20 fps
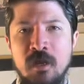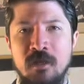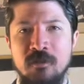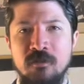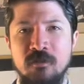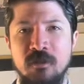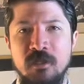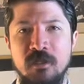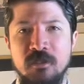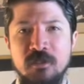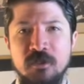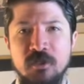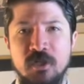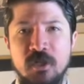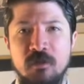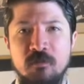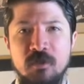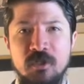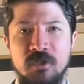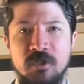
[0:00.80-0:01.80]
Hello ladies and
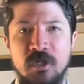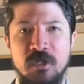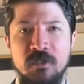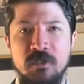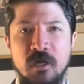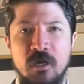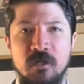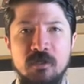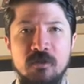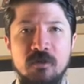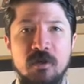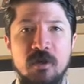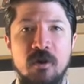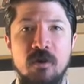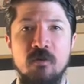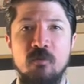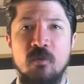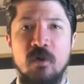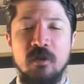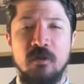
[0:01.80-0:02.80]
gentlemen, Jay Tyler here.
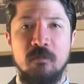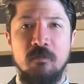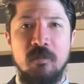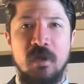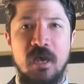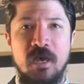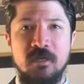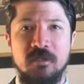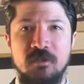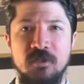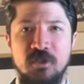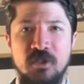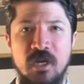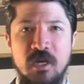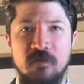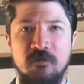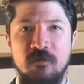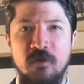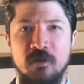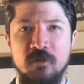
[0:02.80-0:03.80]
Welcome back to Jack
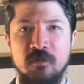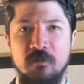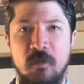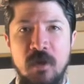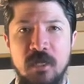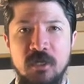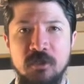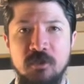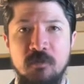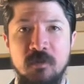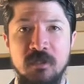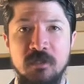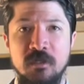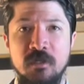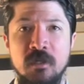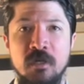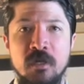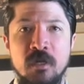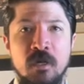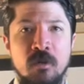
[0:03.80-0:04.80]
Fund Management.
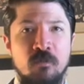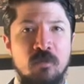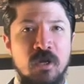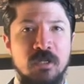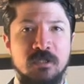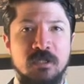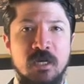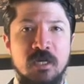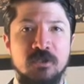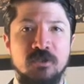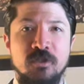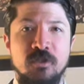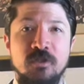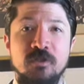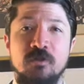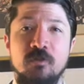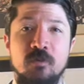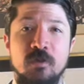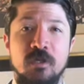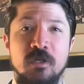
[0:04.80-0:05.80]
Price action this
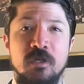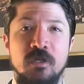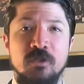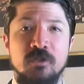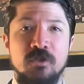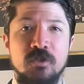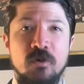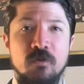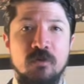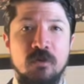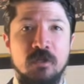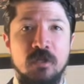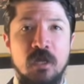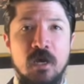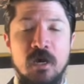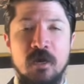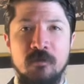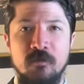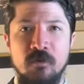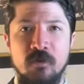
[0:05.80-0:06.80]
week is showing a
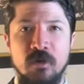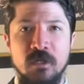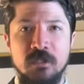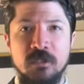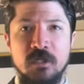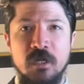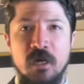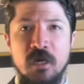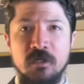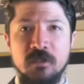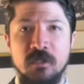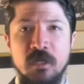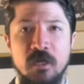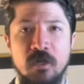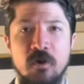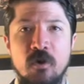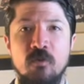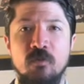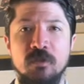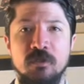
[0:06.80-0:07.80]
lot. Great stocks like
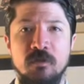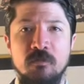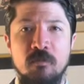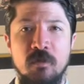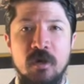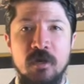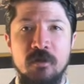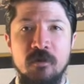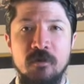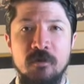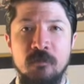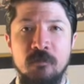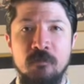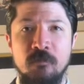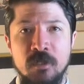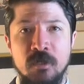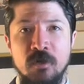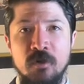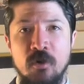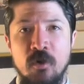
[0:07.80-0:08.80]
Owens & Minor,
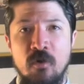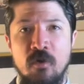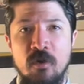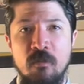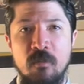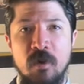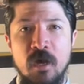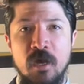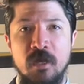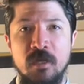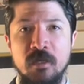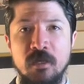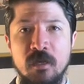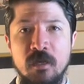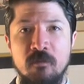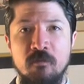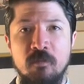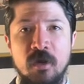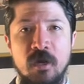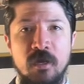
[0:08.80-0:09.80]
ticker OMI, and
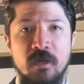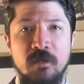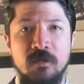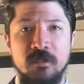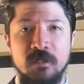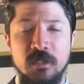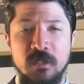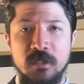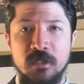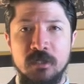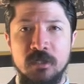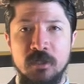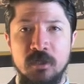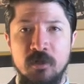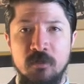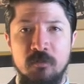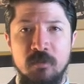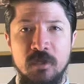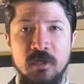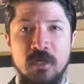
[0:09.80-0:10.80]
Biotechs, ticker
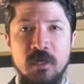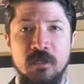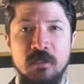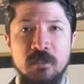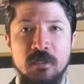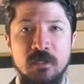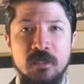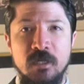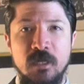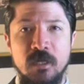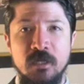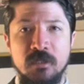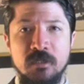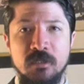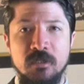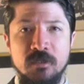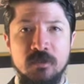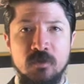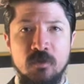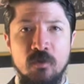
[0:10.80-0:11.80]
BNTX,
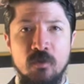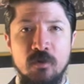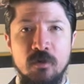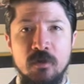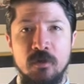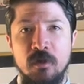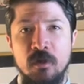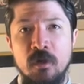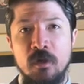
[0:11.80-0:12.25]
soared,